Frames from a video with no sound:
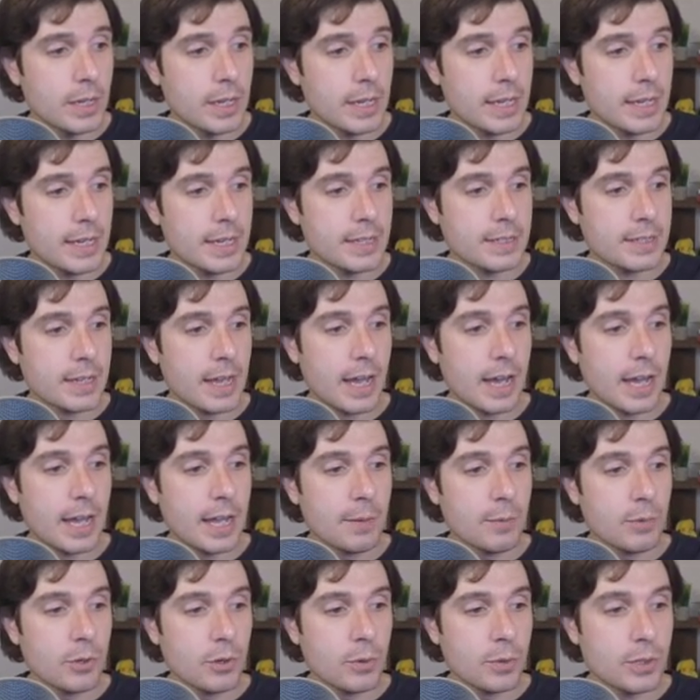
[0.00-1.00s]
is I
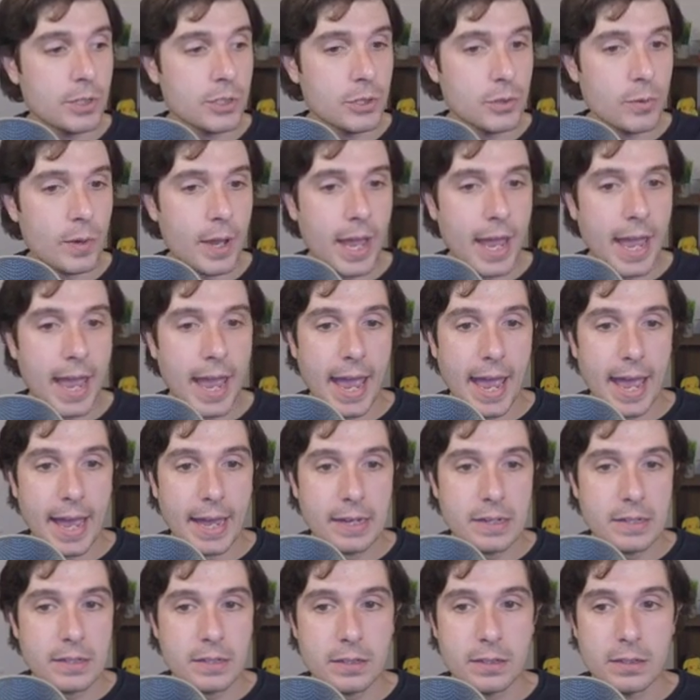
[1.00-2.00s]
am going to
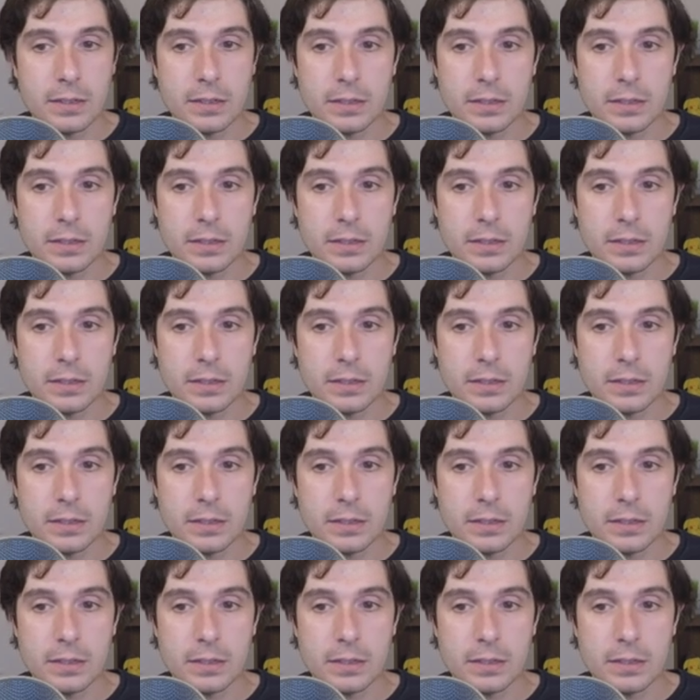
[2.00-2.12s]
add